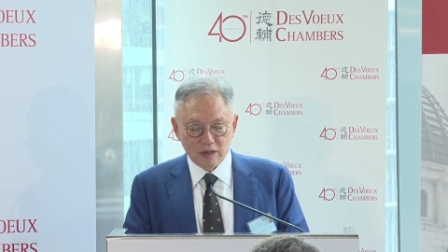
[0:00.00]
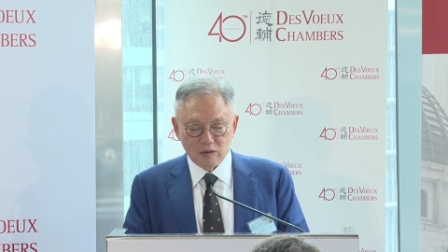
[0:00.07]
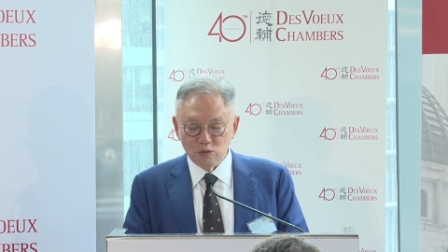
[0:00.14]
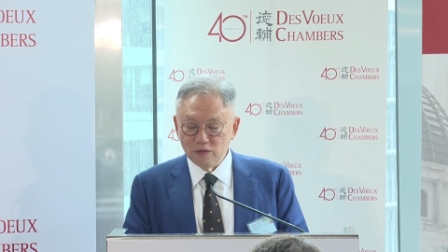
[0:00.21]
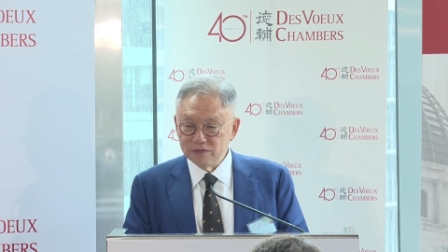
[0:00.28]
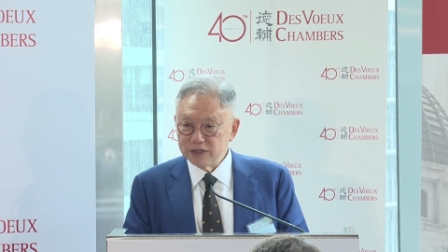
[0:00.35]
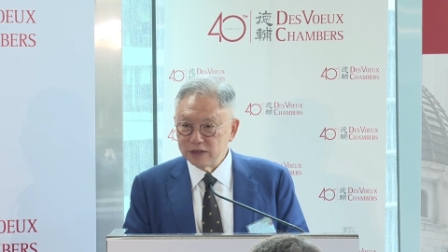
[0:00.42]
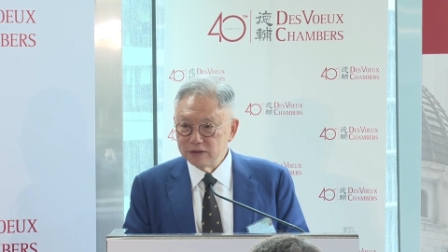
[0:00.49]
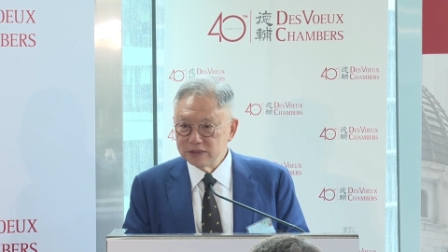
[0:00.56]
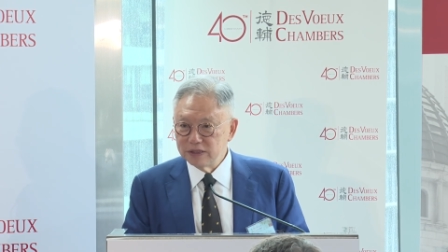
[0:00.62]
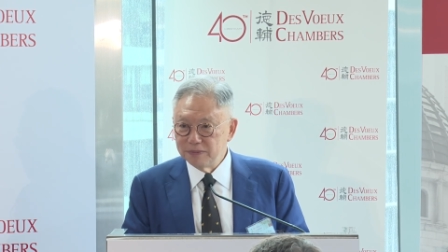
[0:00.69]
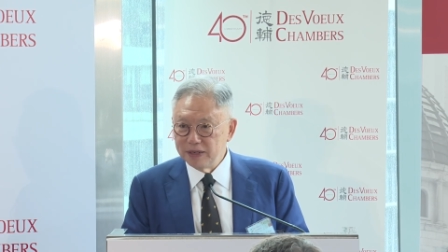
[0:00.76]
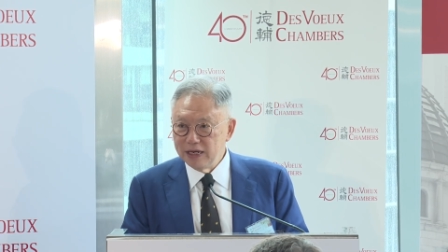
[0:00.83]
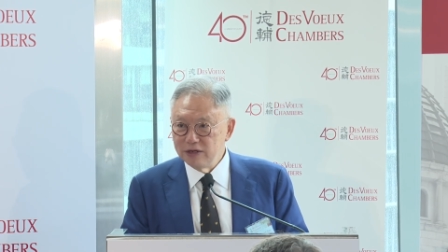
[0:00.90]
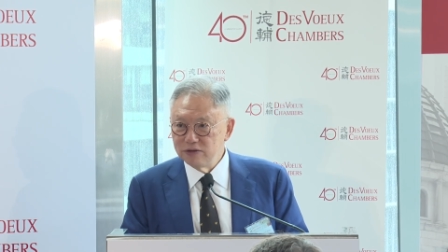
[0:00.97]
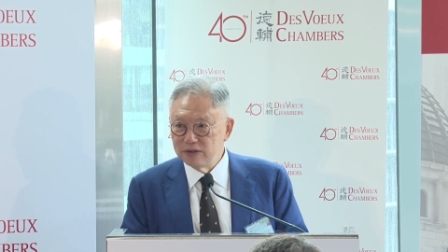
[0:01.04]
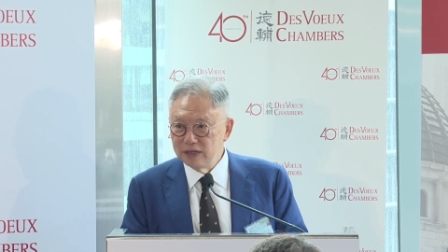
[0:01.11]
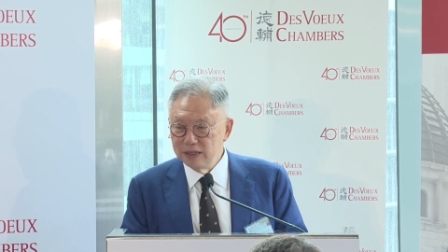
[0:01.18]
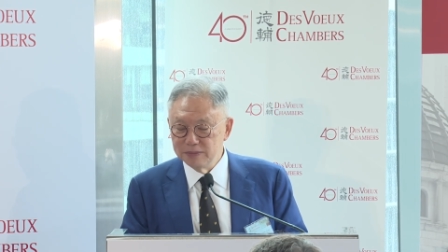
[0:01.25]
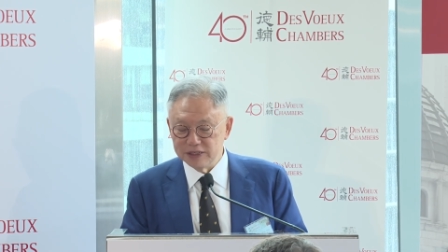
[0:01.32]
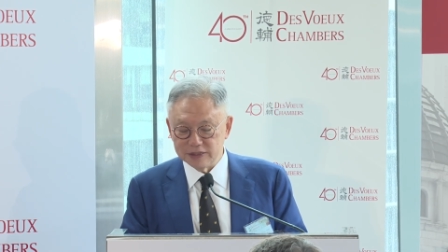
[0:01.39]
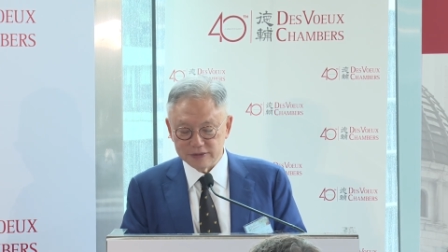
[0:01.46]
Without a page
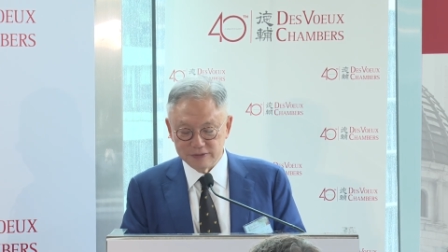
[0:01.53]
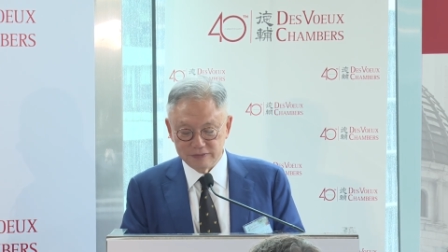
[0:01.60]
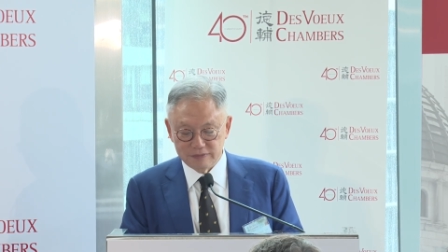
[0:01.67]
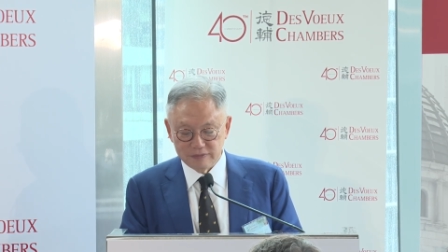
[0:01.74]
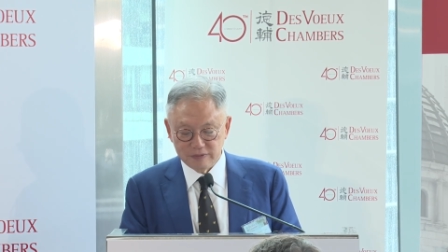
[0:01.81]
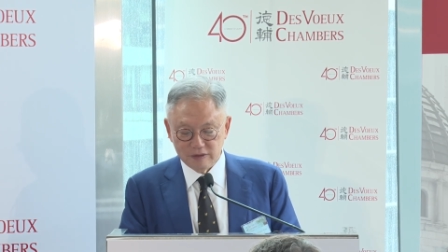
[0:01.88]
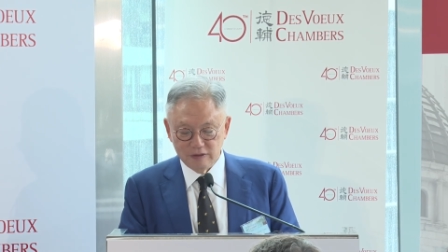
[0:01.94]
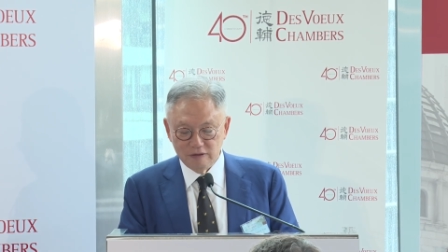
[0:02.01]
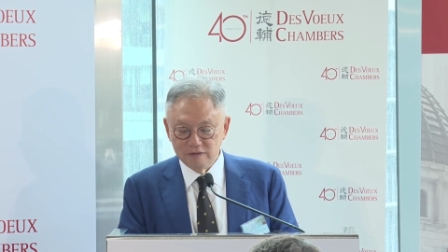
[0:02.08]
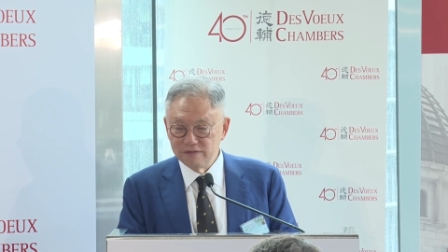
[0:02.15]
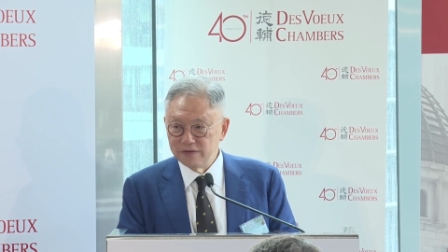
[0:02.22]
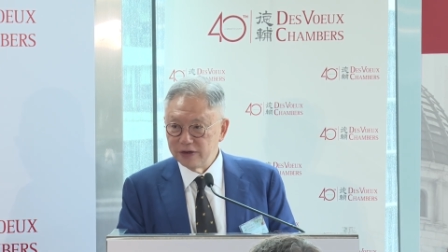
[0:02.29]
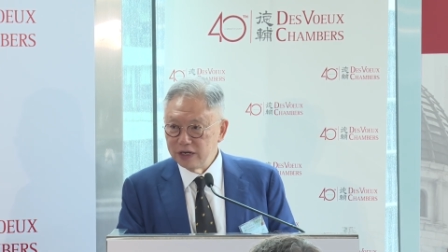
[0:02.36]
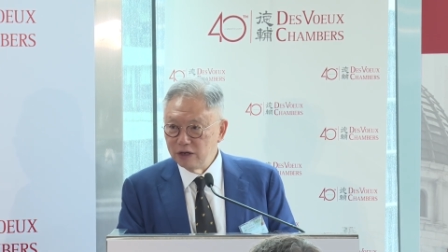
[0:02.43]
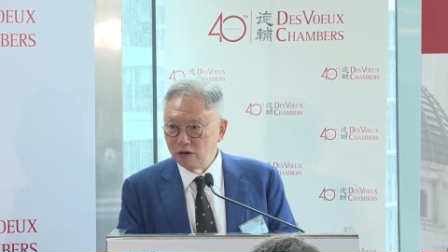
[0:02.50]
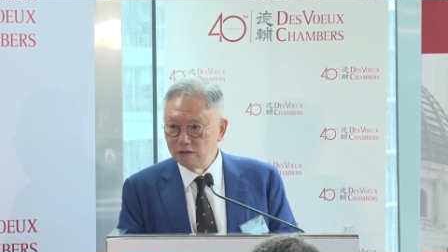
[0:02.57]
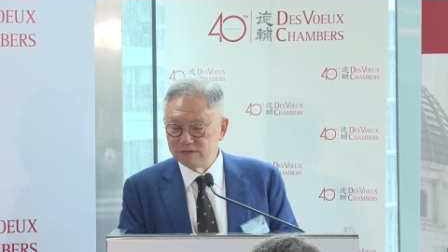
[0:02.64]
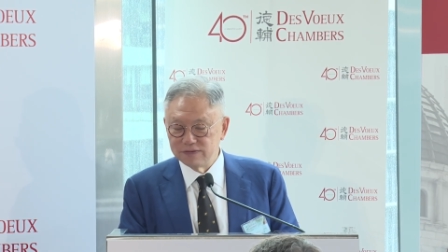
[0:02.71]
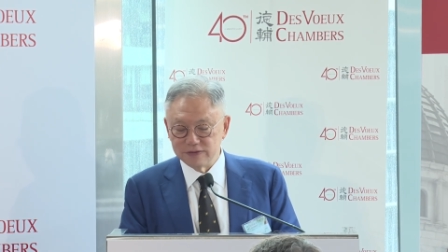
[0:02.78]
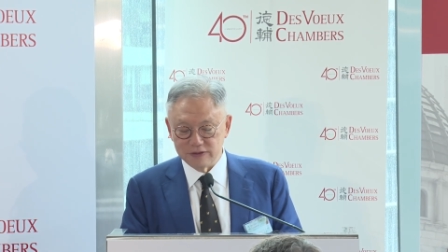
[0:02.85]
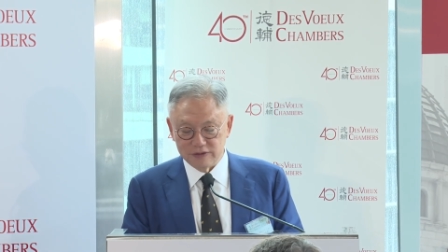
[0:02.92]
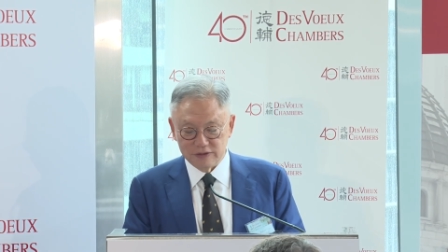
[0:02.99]
limit, very
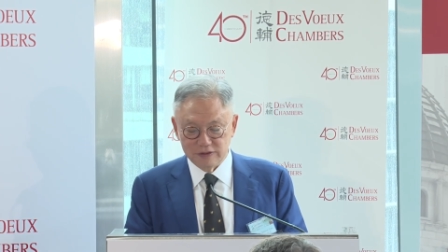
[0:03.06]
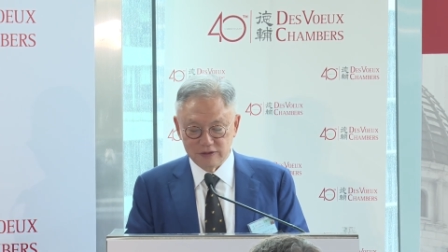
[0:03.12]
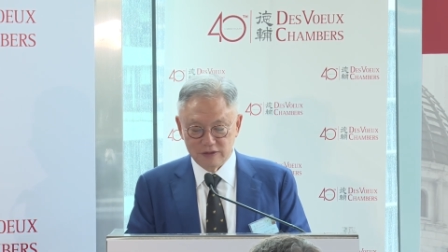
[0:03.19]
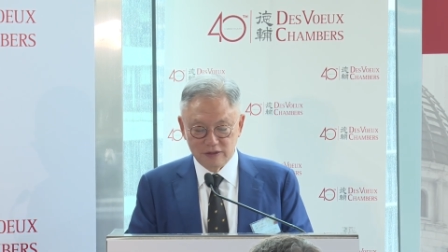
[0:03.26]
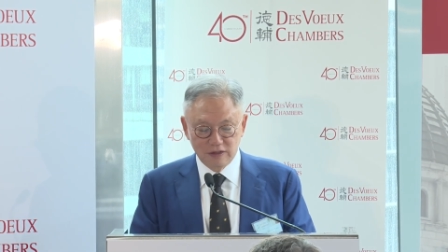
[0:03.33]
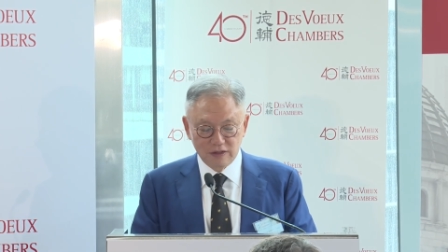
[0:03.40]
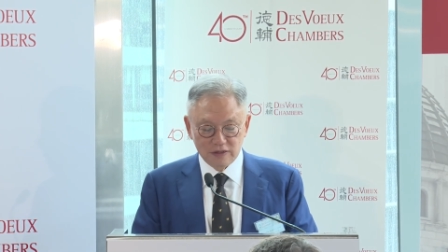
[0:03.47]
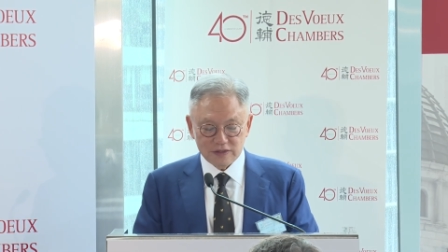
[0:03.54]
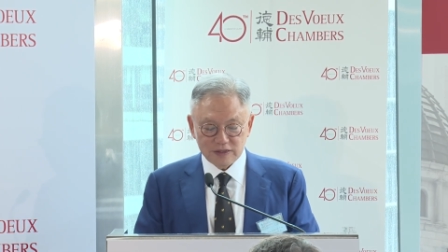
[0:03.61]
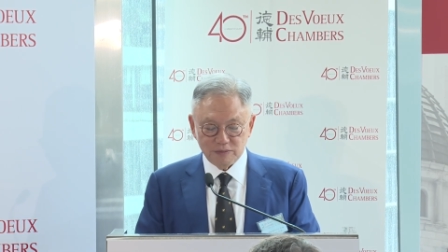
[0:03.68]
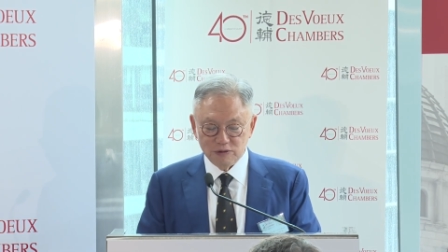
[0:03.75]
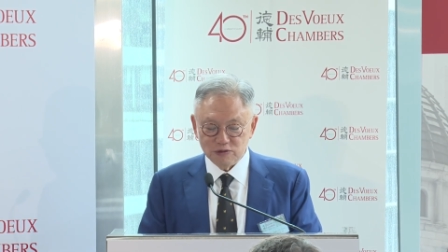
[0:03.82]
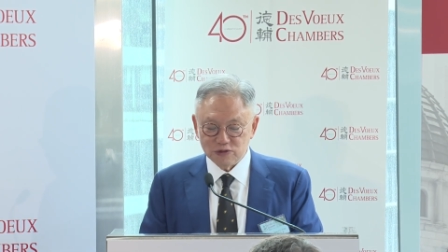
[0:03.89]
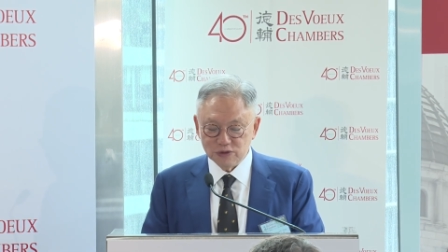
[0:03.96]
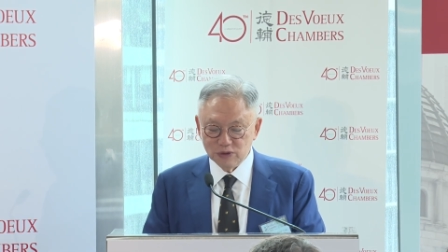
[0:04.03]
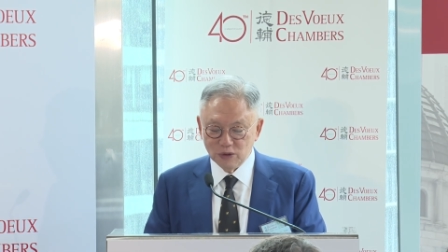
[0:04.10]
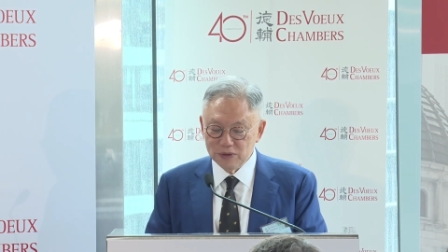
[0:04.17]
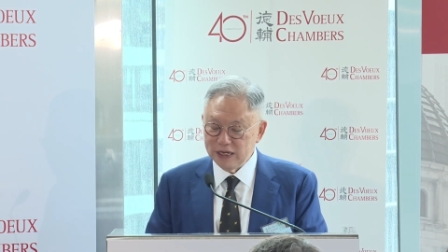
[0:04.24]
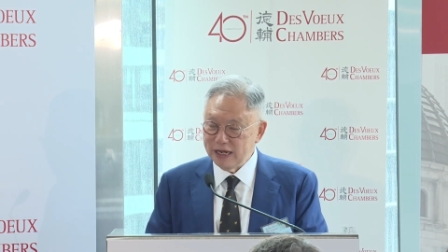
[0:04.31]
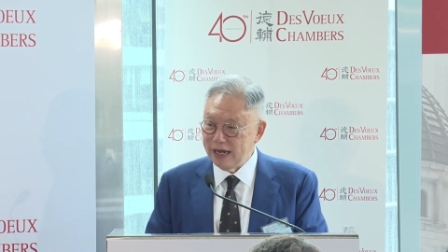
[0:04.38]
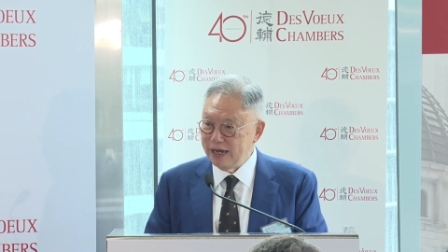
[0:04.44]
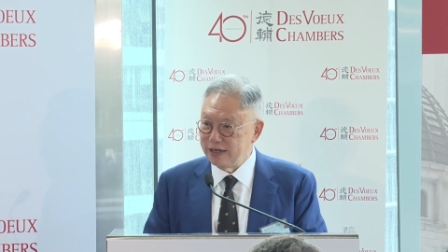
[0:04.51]
often submission
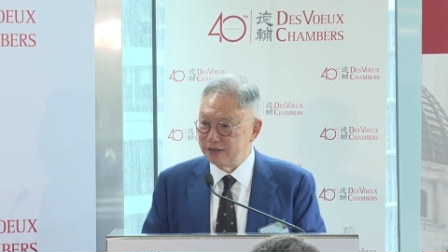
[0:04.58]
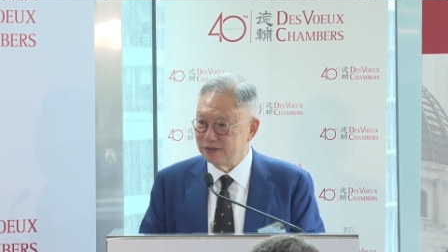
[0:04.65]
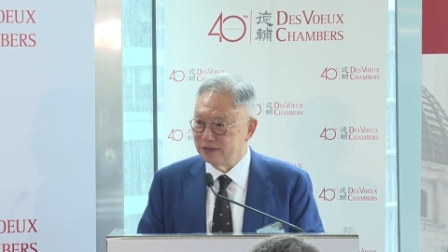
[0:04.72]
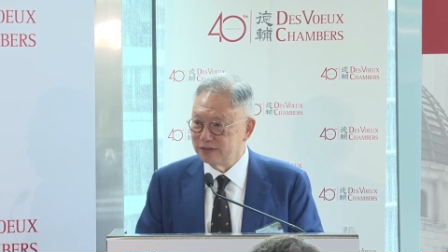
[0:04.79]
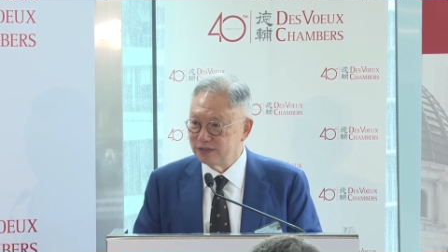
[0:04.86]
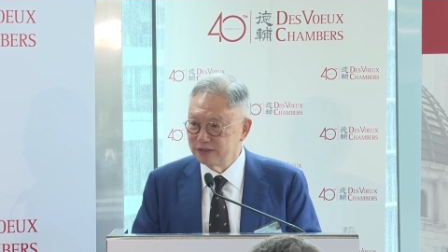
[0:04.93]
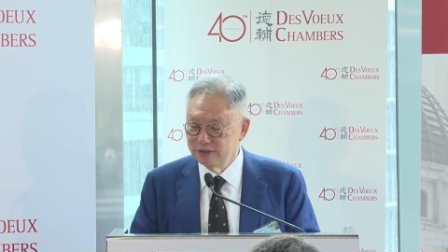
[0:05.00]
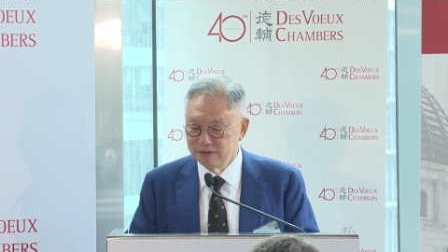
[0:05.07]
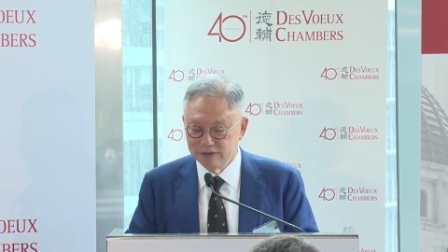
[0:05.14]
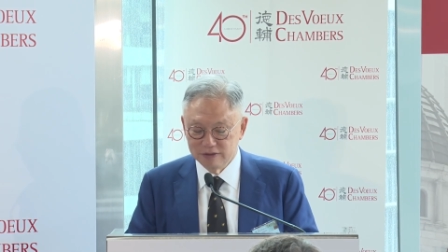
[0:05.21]
only ends